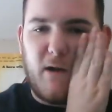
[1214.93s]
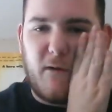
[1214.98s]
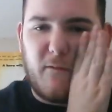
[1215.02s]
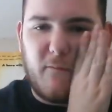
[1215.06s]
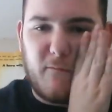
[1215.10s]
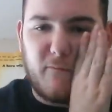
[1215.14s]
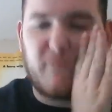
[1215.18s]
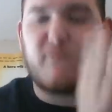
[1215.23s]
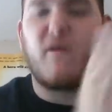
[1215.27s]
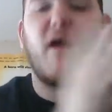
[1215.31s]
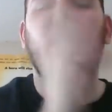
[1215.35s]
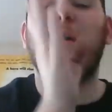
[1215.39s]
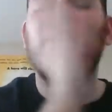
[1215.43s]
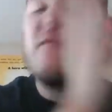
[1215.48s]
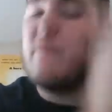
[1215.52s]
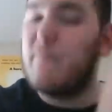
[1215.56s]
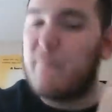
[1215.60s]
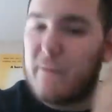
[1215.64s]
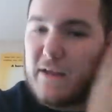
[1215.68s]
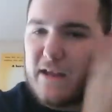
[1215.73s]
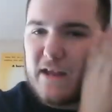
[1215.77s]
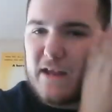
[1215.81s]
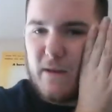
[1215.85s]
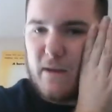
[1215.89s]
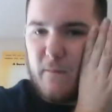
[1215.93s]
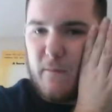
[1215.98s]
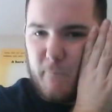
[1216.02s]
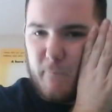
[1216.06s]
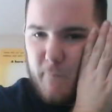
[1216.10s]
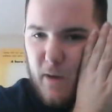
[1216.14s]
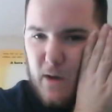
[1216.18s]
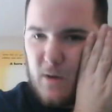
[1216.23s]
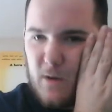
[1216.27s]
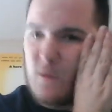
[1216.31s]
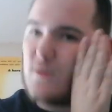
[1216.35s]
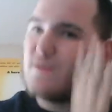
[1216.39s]
Fowry Beak is
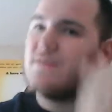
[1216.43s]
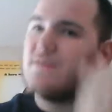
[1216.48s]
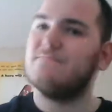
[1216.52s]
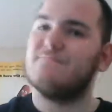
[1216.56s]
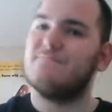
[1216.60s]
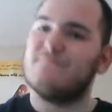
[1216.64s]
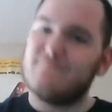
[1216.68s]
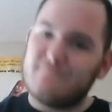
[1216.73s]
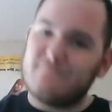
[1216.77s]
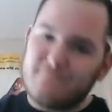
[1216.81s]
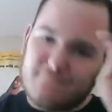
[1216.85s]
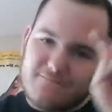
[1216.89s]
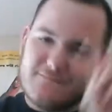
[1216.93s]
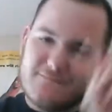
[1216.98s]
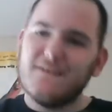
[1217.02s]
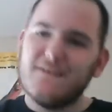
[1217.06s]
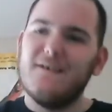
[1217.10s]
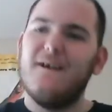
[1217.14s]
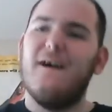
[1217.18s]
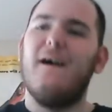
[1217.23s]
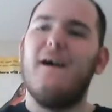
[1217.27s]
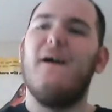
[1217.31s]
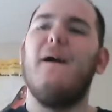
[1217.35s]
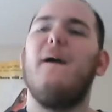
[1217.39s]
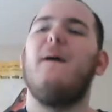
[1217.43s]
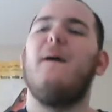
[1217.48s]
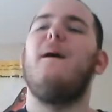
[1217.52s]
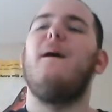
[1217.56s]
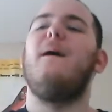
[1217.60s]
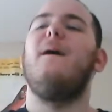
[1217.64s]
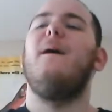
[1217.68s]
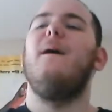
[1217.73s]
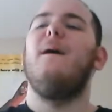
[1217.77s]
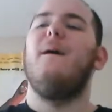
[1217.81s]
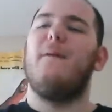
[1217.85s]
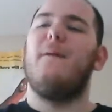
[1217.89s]
better.
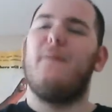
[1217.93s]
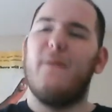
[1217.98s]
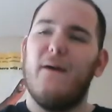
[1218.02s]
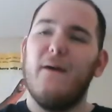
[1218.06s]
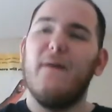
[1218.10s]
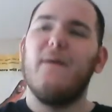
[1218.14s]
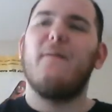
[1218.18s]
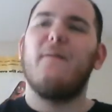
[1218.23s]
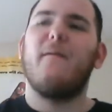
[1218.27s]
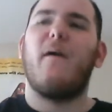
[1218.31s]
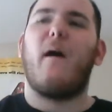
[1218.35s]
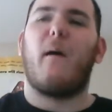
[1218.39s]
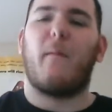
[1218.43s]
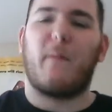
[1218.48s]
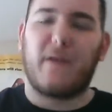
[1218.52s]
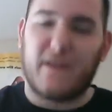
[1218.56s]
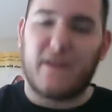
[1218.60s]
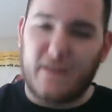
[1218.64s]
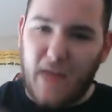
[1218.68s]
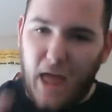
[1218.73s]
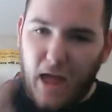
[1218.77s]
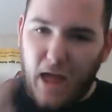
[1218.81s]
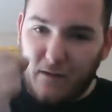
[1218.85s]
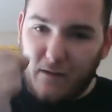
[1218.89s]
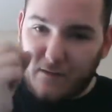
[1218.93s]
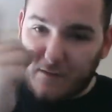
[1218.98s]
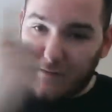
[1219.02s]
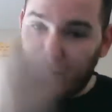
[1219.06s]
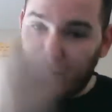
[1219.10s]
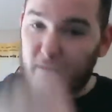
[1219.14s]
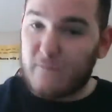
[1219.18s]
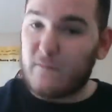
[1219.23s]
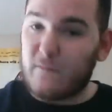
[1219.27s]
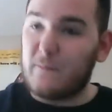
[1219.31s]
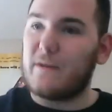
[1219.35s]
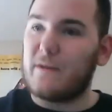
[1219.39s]
What can I ask?
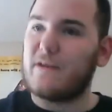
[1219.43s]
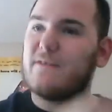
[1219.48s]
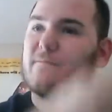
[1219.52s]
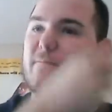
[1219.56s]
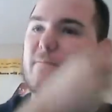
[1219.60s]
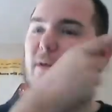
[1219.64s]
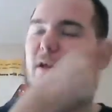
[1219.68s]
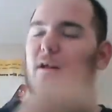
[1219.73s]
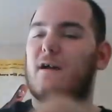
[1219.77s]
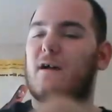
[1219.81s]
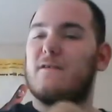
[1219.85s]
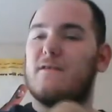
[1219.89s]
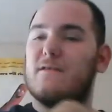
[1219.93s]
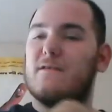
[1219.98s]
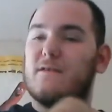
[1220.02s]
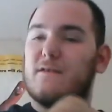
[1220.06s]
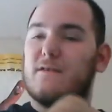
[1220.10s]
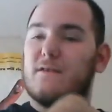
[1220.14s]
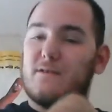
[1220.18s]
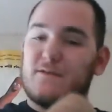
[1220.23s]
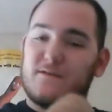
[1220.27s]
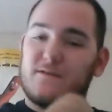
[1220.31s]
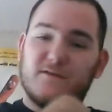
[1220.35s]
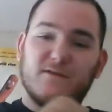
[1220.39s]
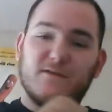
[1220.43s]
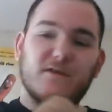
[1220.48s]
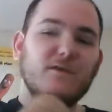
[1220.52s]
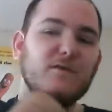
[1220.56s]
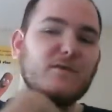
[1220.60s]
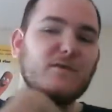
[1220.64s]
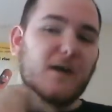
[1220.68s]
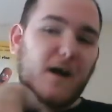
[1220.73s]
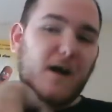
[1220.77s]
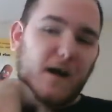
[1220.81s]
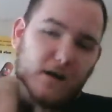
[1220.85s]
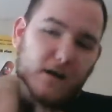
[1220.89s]
Fowry Beak laughing good
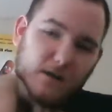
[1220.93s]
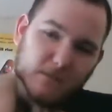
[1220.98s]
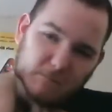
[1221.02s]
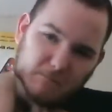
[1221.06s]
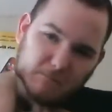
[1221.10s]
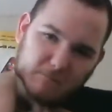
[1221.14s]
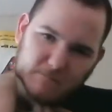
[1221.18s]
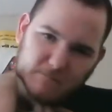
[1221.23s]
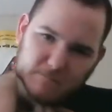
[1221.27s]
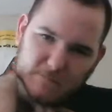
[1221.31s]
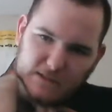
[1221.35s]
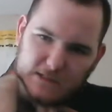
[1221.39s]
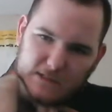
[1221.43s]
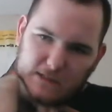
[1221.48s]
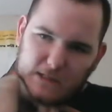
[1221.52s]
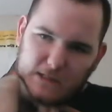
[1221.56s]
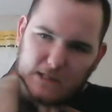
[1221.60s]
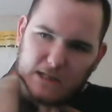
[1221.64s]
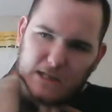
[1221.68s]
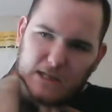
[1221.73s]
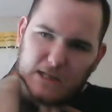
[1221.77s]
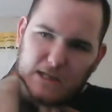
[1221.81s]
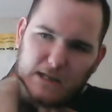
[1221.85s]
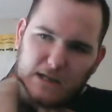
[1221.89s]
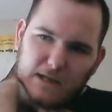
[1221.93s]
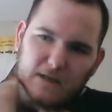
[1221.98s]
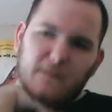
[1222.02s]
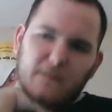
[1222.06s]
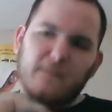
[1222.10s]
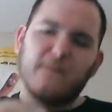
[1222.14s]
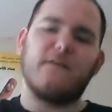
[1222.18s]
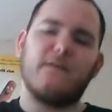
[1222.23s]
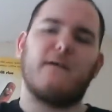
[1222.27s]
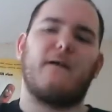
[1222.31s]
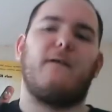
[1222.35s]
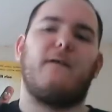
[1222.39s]
too.
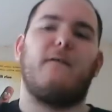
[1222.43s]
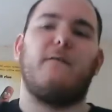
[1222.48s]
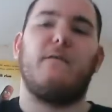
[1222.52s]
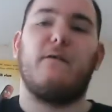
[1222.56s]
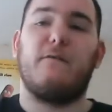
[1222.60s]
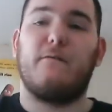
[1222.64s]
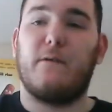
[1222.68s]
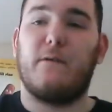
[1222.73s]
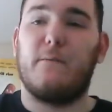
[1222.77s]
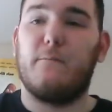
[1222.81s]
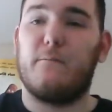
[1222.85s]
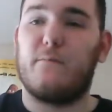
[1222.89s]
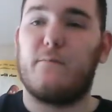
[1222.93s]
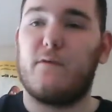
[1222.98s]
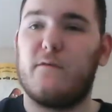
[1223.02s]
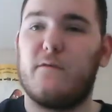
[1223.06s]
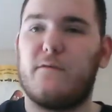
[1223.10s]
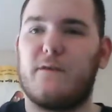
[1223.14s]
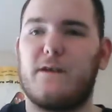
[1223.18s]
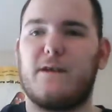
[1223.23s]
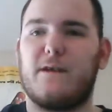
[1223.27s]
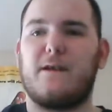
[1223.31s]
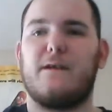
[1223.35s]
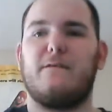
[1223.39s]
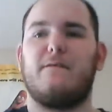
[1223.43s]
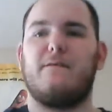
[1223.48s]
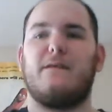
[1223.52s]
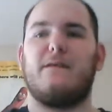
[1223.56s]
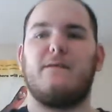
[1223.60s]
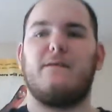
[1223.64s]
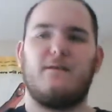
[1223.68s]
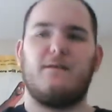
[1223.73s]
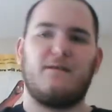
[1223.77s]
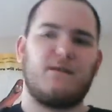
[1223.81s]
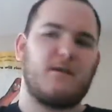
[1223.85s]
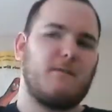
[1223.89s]
You know, and then improving, and
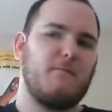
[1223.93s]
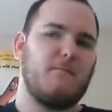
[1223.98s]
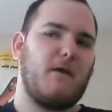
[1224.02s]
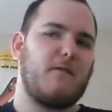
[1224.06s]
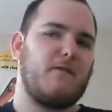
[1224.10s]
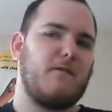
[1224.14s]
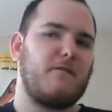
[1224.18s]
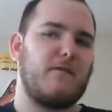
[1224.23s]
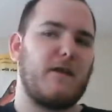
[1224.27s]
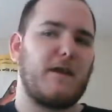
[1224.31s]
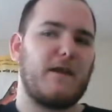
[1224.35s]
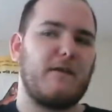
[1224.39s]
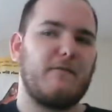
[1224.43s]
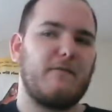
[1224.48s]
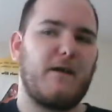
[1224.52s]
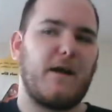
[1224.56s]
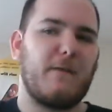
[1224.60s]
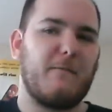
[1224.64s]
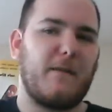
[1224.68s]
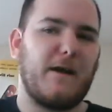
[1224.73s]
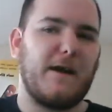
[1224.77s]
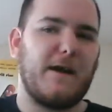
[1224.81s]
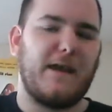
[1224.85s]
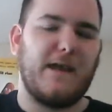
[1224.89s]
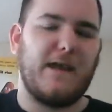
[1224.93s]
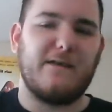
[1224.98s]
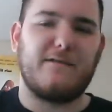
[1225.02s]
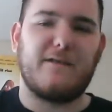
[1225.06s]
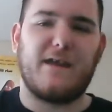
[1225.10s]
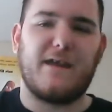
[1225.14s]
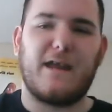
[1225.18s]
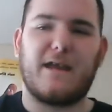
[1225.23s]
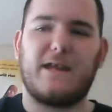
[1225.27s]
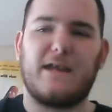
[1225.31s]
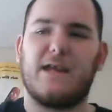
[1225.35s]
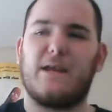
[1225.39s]
then there's more things that might hint
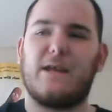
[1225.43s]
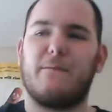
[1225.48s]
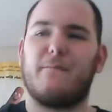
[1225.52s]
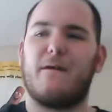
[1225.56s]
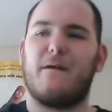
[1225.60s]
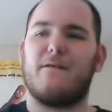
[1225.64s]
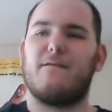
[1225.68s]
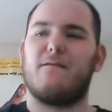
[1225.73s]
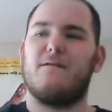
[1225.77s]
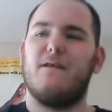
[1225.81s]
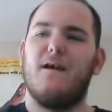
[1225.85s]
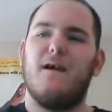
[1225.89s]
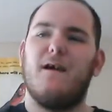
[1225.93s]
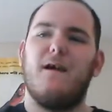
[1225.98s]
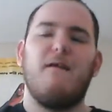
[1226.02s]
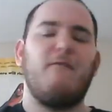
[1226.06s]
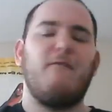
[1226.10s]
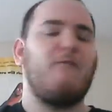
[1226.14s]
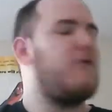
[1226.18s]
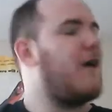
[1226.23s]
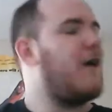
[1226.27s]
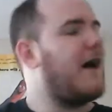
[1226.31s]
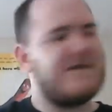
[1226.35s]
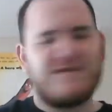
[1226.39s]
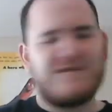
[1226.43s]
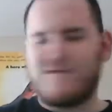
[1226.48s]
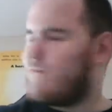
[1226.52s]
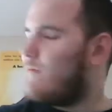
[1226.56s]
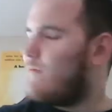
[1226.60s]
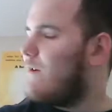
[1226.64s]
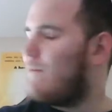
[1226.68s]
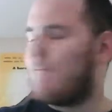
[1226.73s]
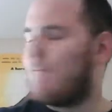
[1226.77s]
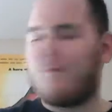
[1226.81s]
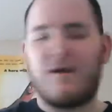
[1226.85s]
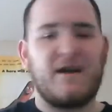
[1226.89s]
at it getting better. But it's
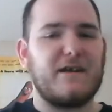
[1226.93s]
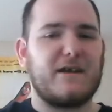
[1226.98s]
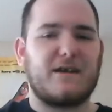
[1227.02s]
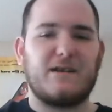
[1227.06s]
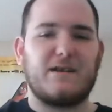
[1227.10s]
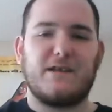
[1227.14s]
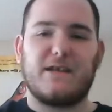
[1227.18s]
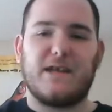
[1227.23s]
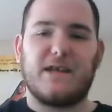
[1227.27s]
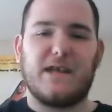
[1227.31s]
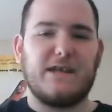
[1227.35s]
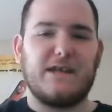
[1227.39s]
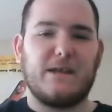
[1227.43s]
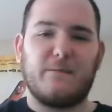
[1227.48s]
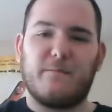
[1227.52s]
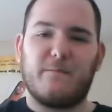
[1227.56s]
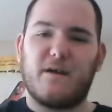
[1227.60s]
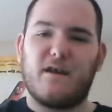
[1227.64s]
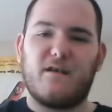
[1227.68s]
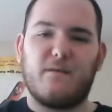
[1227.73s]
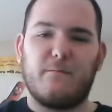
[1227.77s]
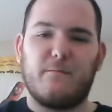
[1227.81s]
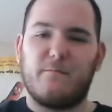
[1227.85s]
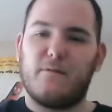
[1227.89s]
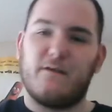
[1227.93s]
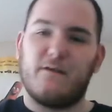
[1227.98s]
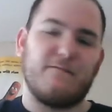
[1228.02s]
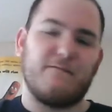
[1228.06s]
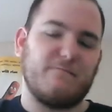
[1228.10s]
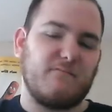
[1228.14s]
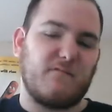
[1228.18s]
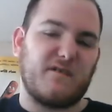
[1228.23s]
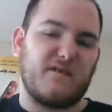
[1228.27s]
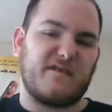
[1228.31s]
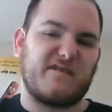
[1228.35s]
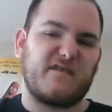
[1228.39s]
probably not going to get any better, but
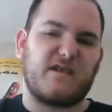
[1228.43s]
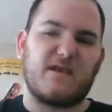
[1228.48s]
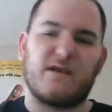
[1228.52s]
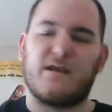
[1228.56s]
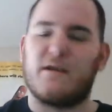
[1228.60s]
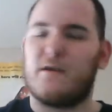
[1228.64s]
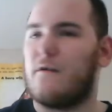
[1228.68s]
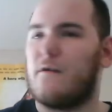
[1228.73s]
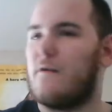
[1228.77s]
what you going to